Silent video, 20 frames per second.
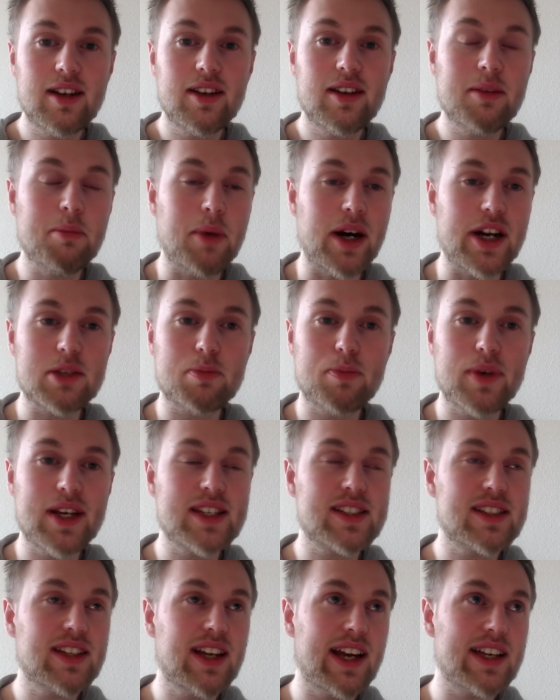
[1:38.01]
The Myers
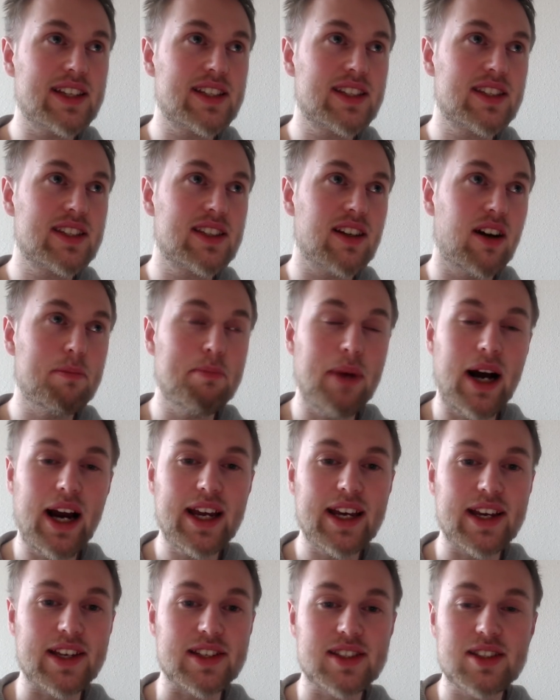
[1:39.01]
Briggs tests are
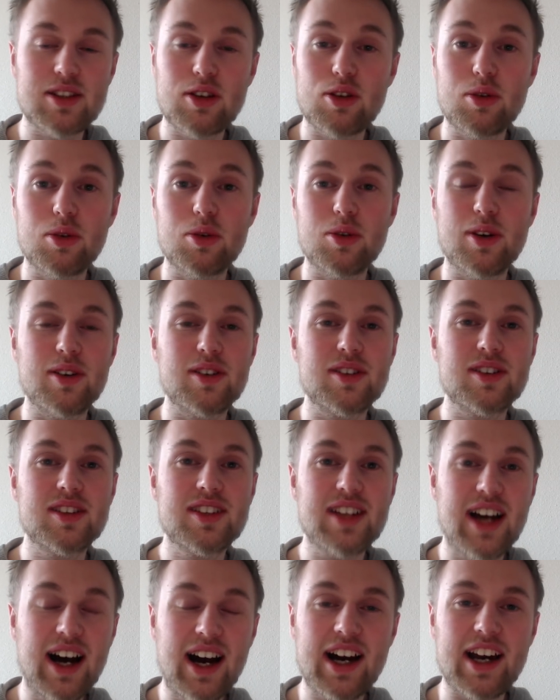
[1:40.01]
biased to
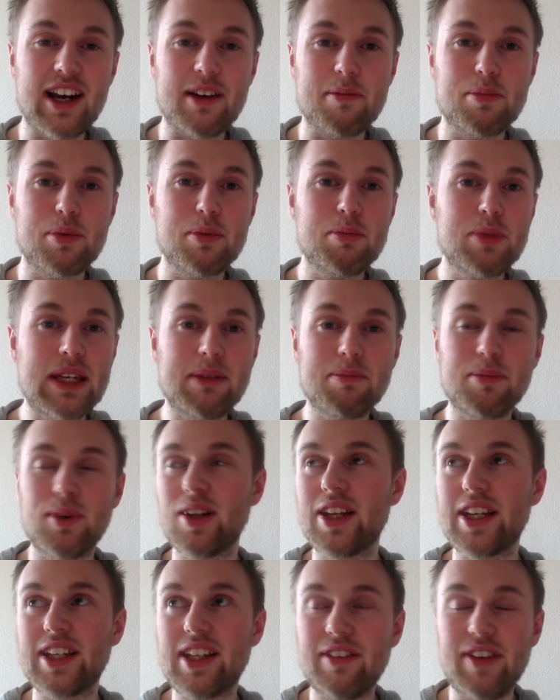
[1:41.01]
type people
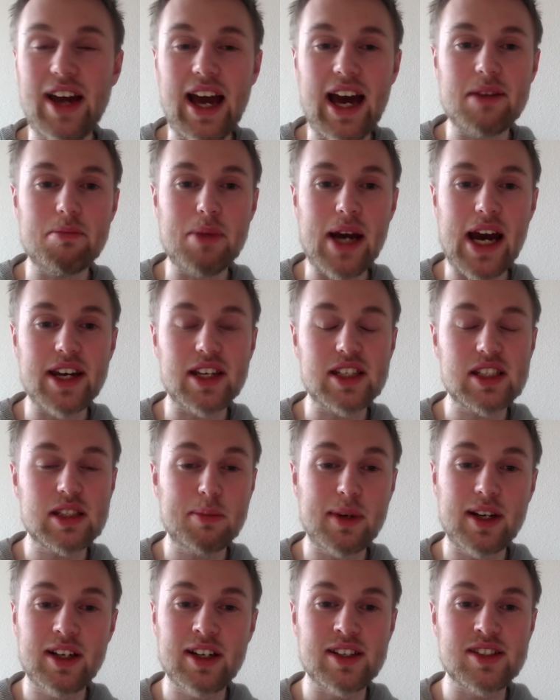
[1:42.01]
that have had bad
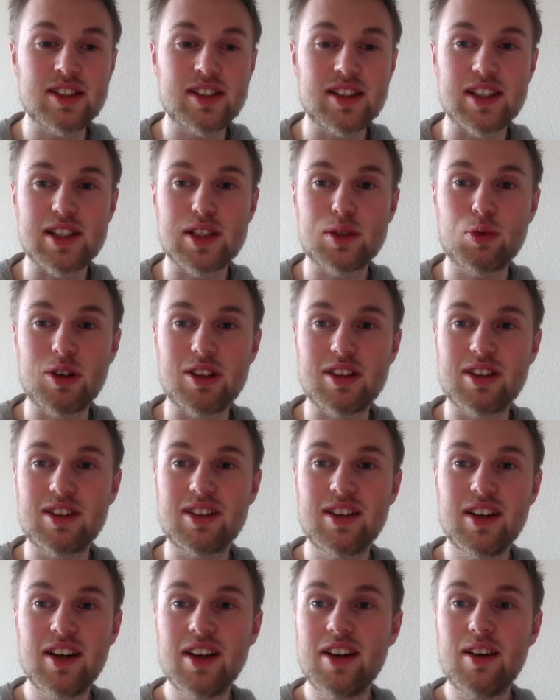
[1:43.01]
experiences with
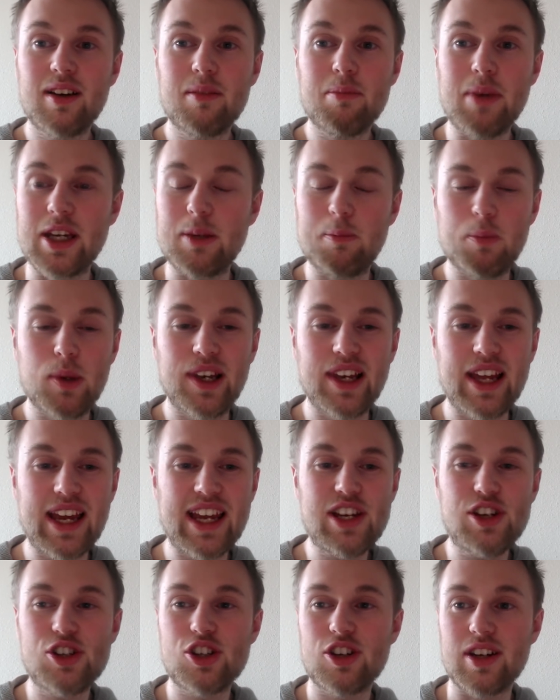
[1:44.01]

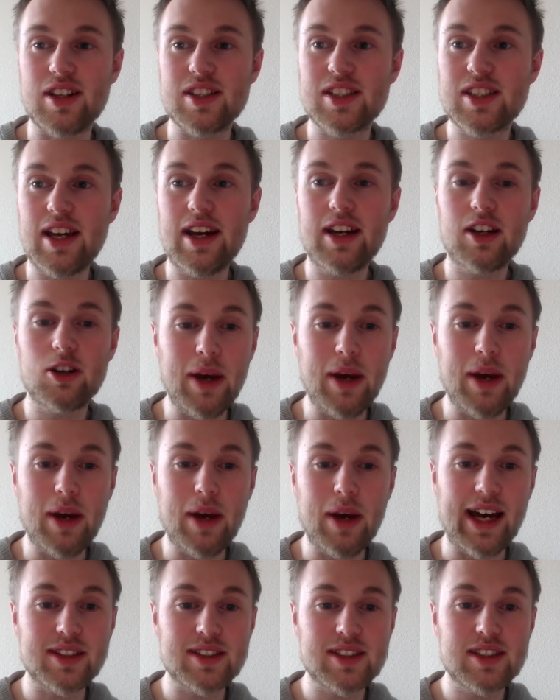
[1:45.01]
manipulation and
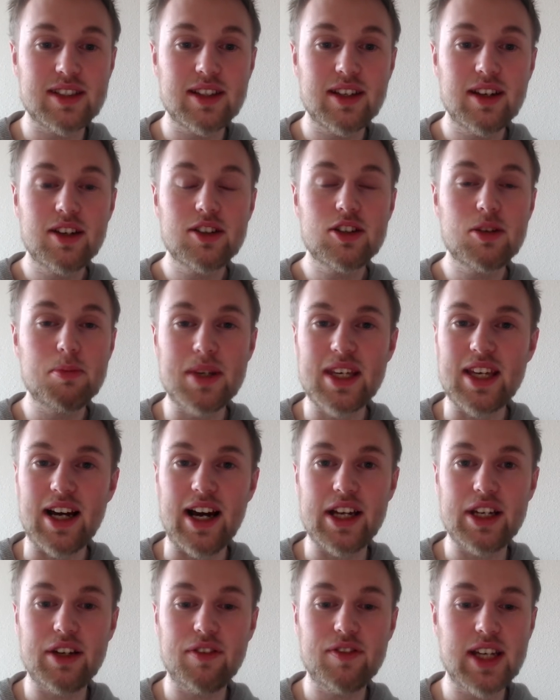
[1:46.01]
psychopaths to be
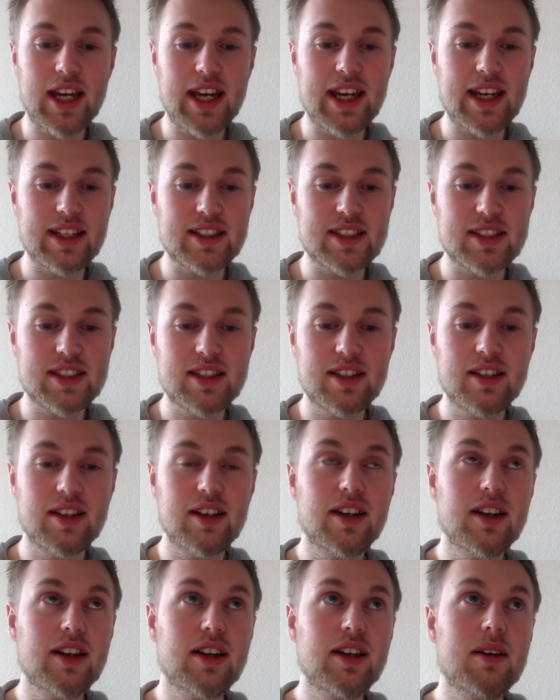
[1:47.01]
INFJs.
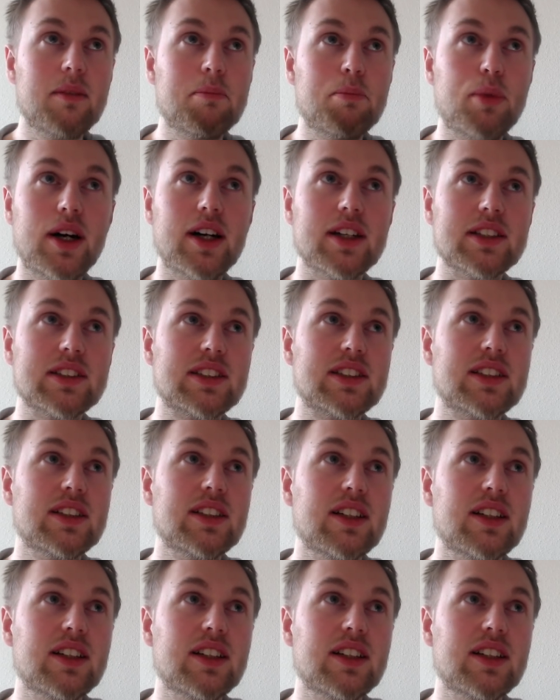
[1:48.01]
But